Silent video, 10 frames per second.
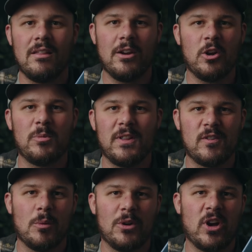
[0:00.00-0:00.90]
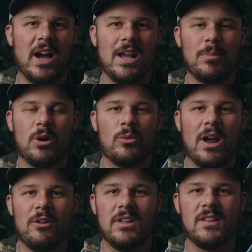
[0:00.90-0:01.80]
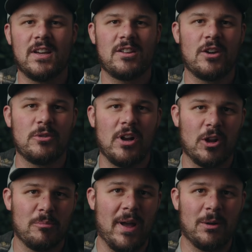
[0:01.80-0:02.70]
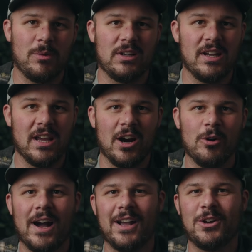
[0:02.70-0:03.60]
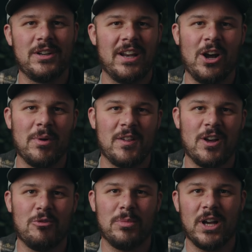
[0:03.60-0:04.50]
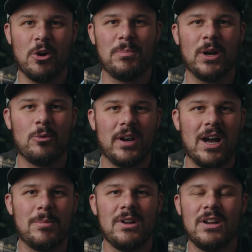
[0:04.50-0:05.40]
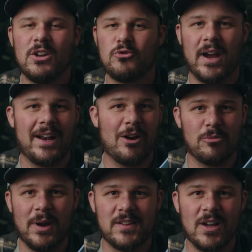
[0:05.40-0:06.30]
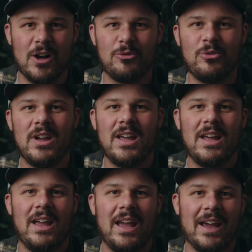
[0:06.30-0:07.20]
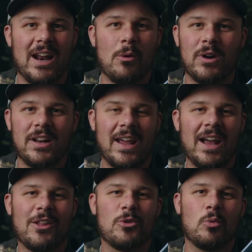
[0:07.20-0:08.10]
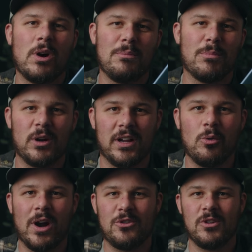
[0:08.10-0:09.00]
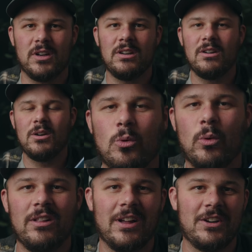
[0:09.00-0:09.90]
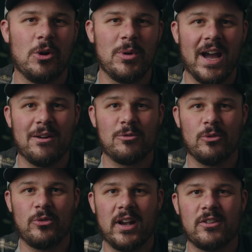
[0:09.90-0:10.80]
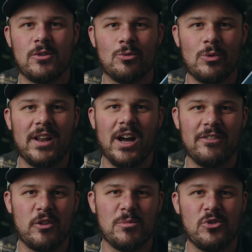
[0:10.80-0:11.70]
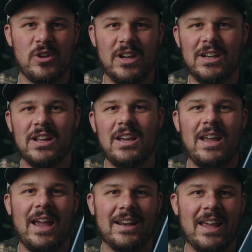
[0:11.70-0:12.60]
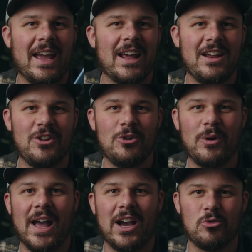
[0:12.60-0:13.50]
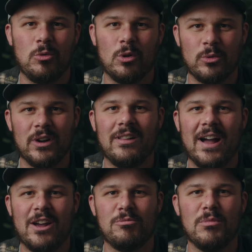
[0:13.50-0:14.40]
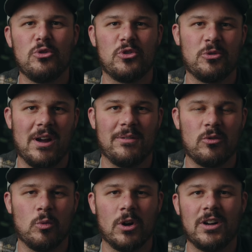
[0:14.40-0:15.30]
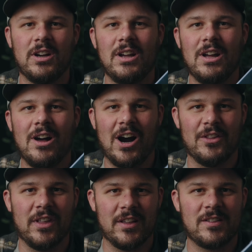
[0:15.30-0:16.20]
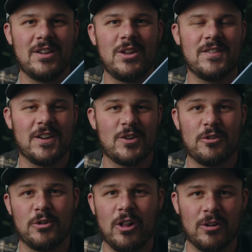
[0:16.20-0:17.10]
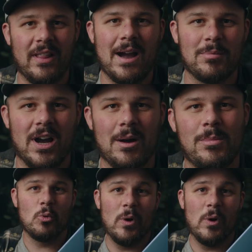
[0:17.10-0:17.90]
There's been so much hype around the $600 MacBook Neo, I couldn't help myself but go and pick one up, try it out for myself, and I wanted to answer one burning question. Will Adobe After Effects run on this machine, and can I do actual real-life motion graphics work on this $600 laptop?